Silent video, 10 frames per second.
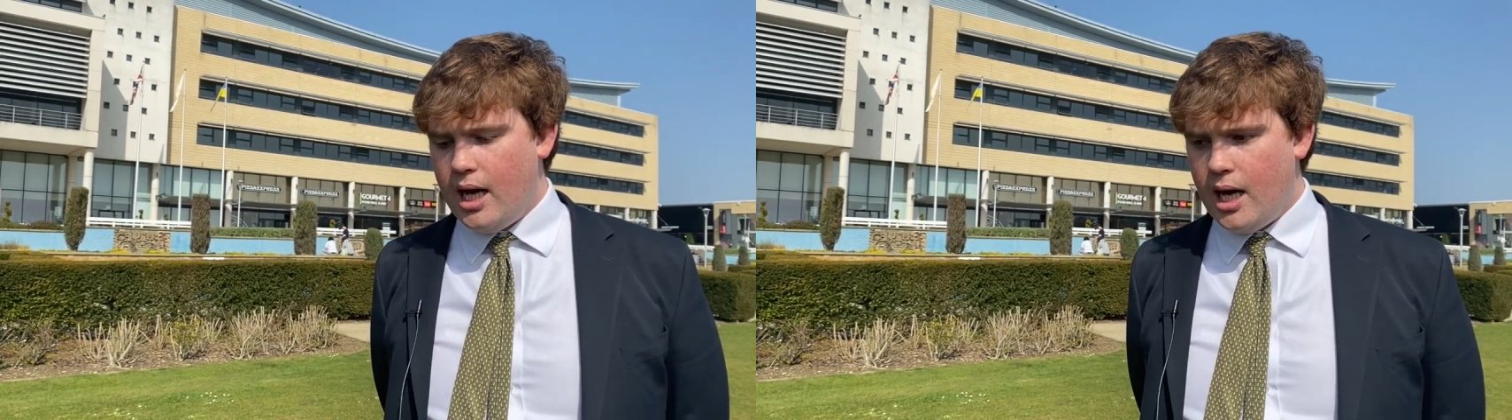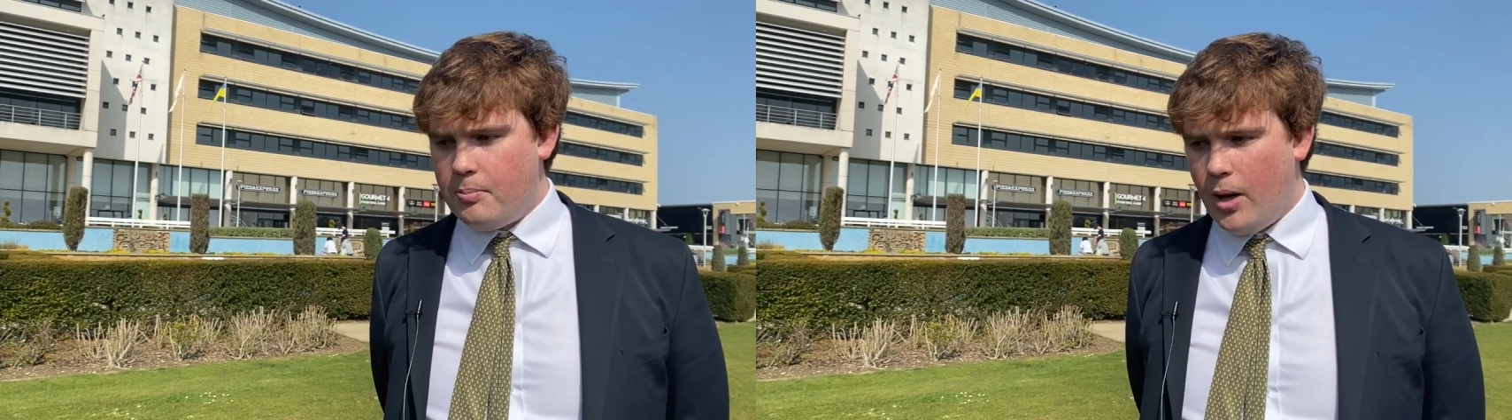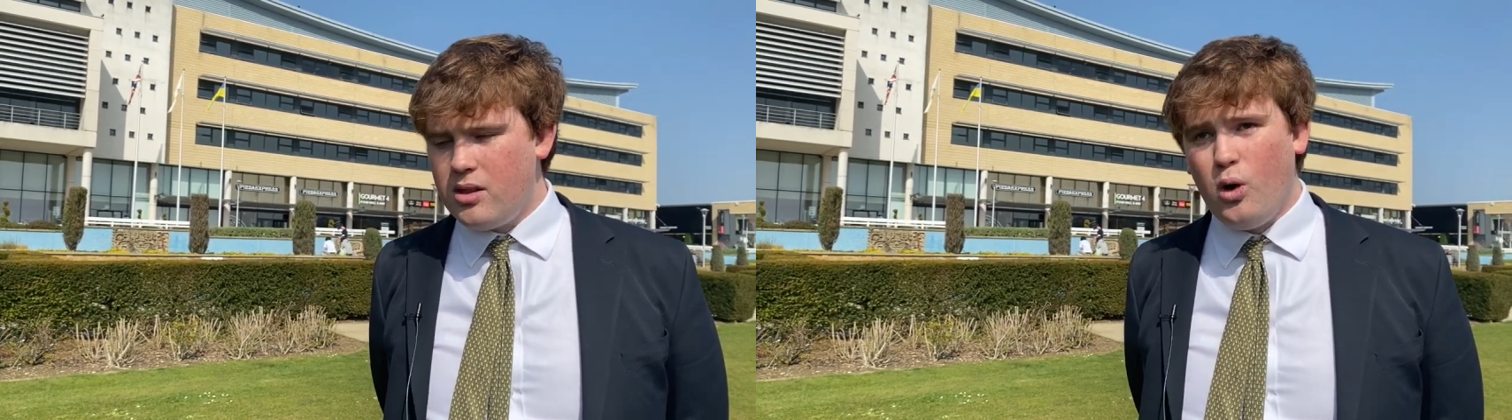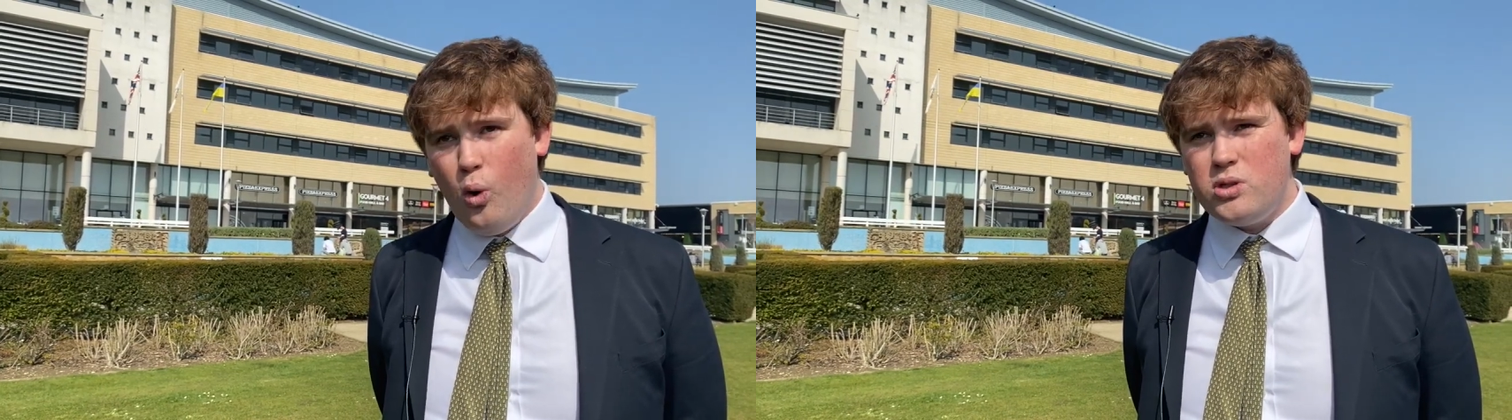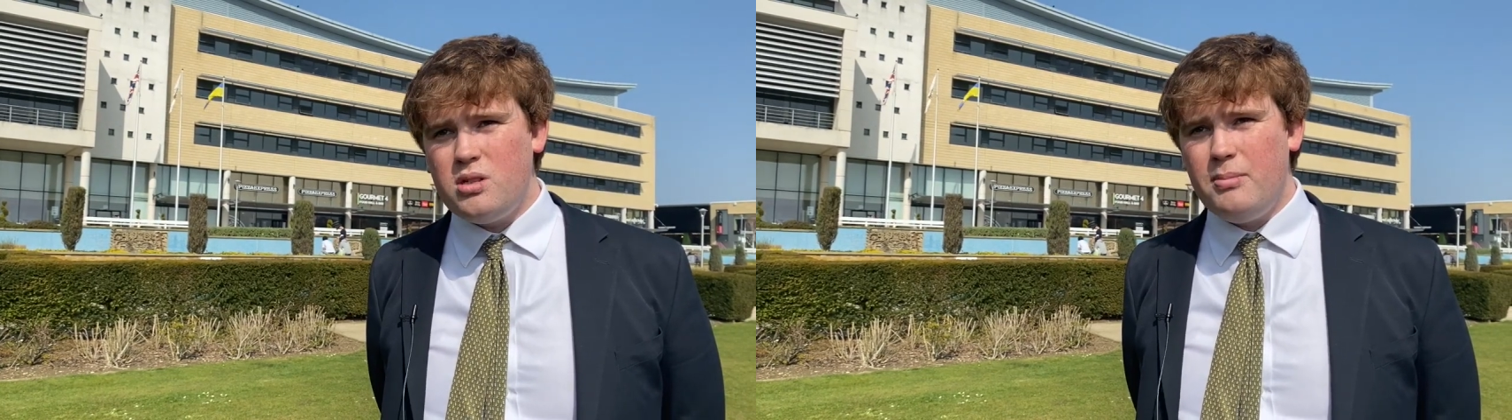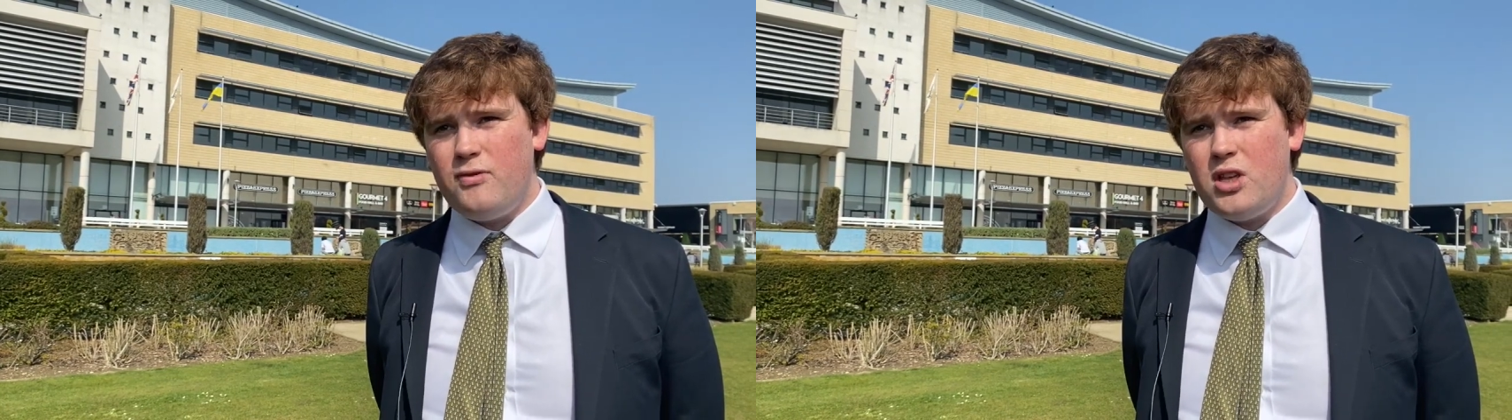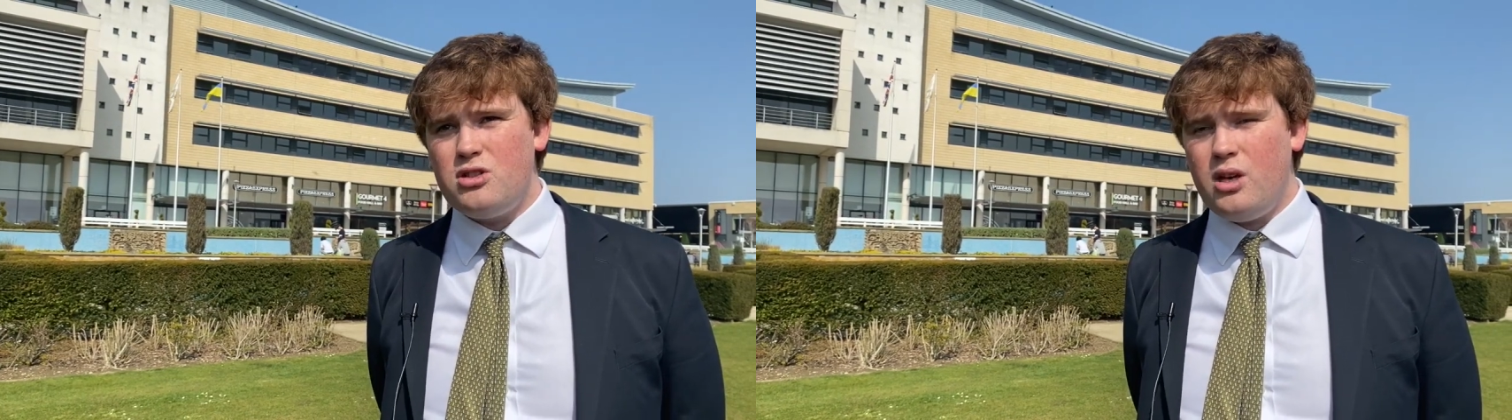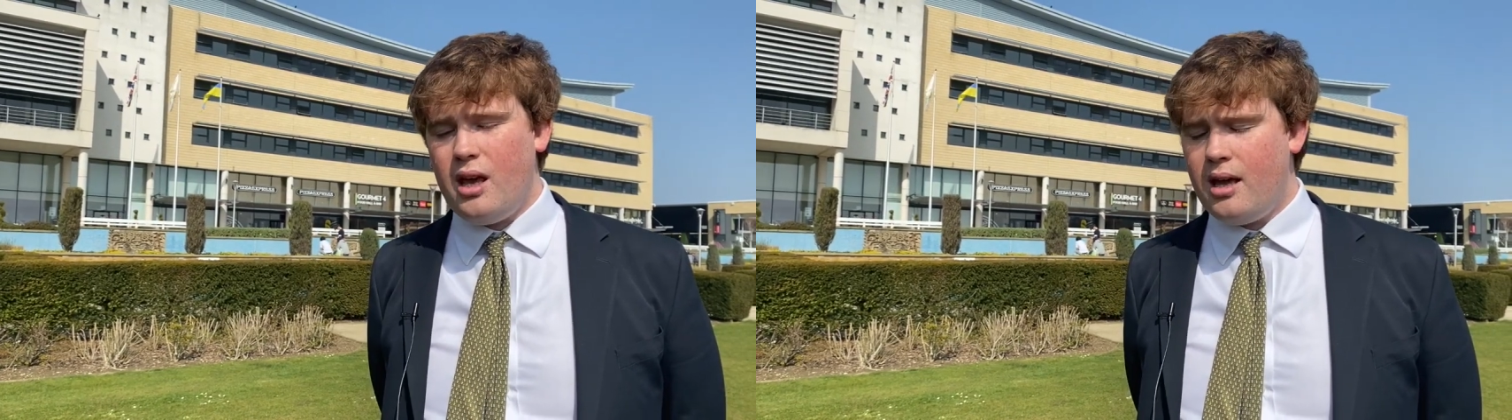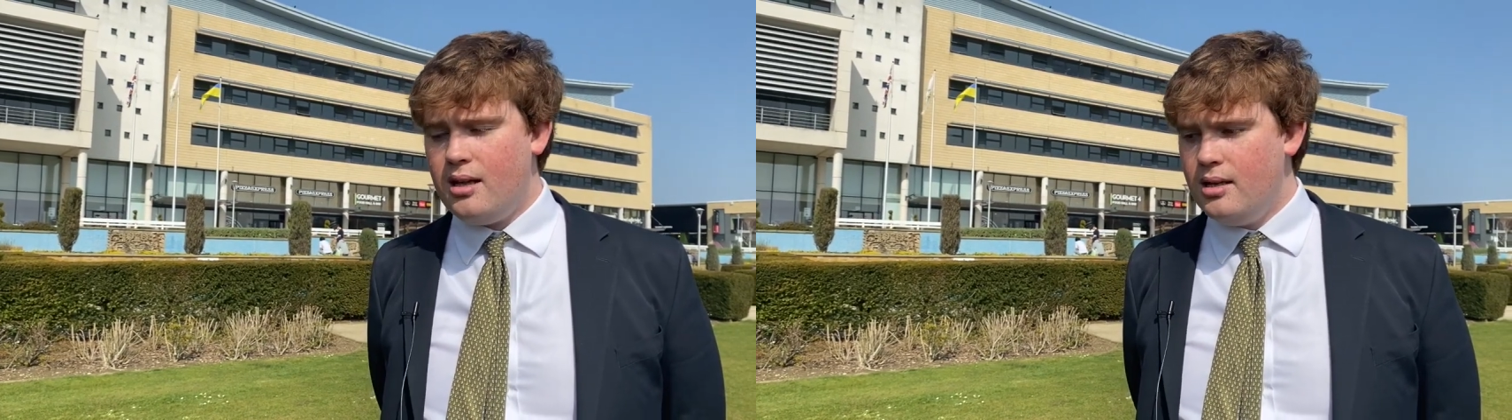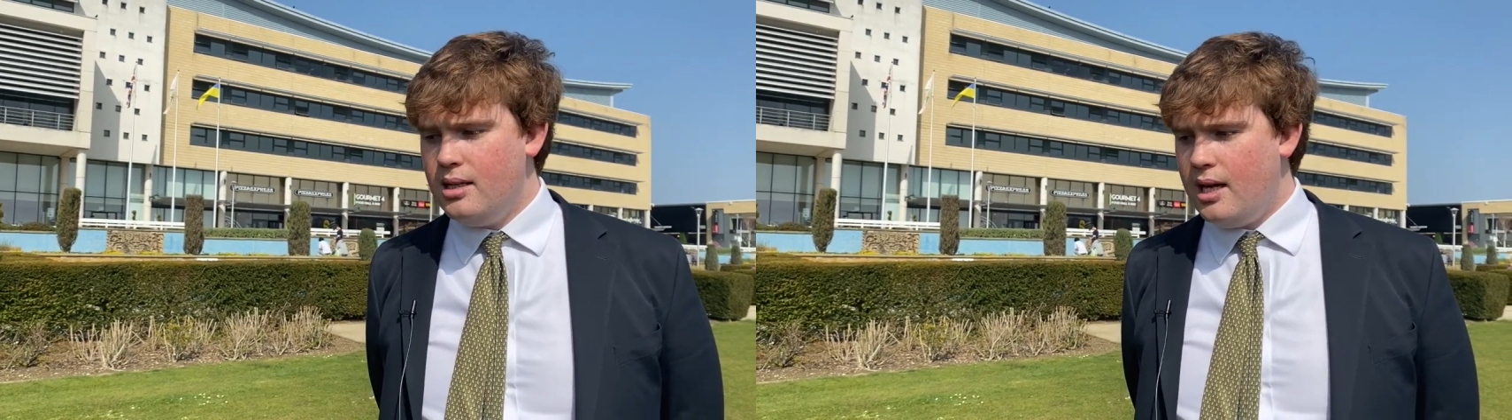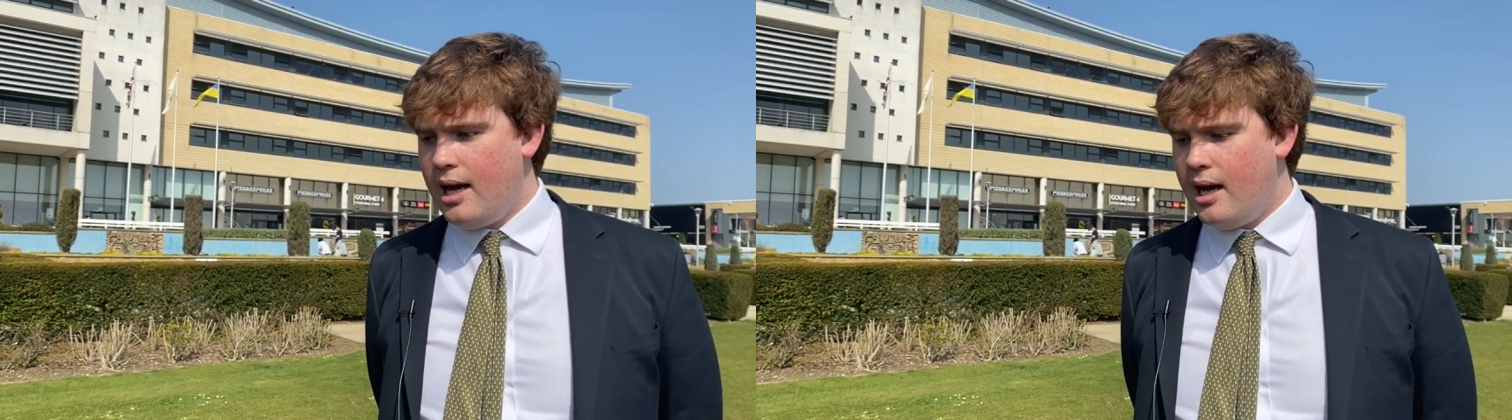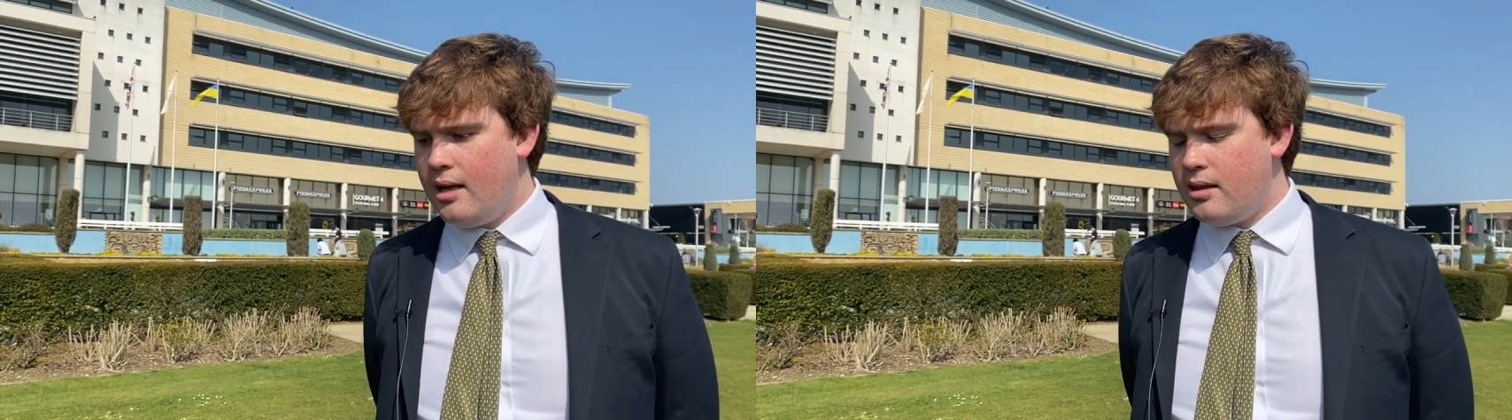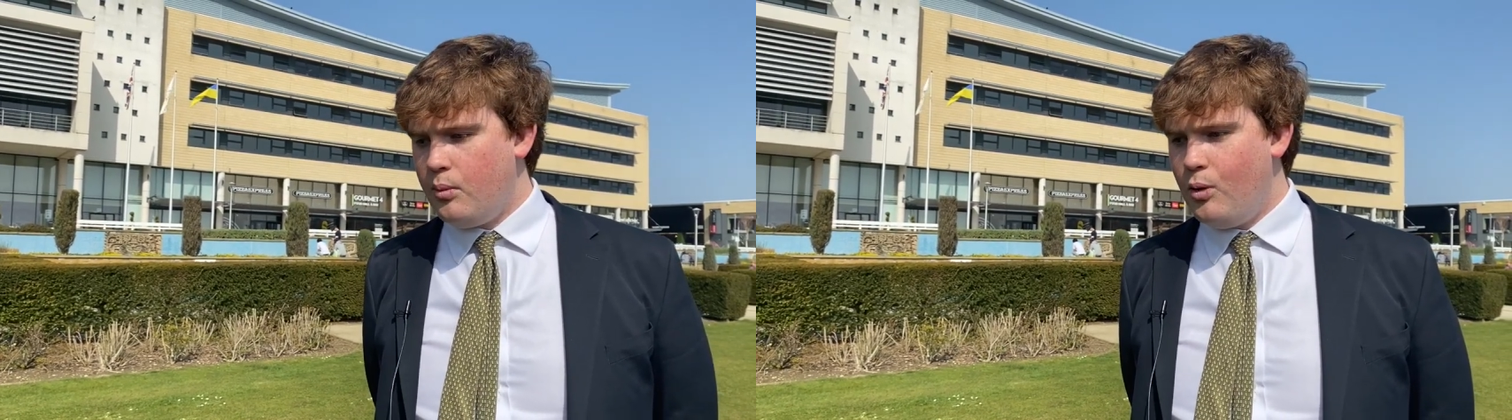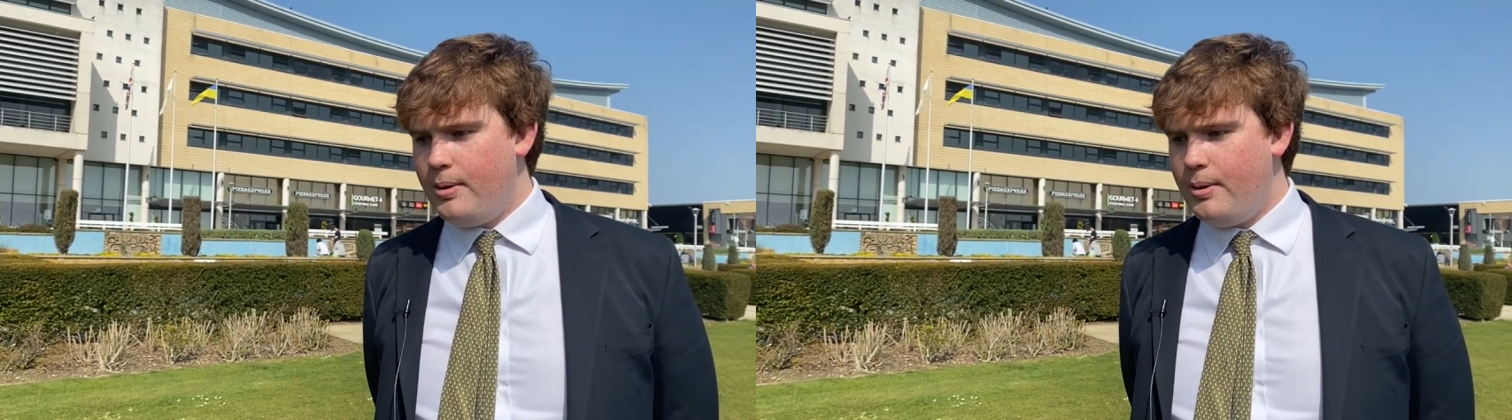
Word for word: uh, by the autumn of this year, uh, there will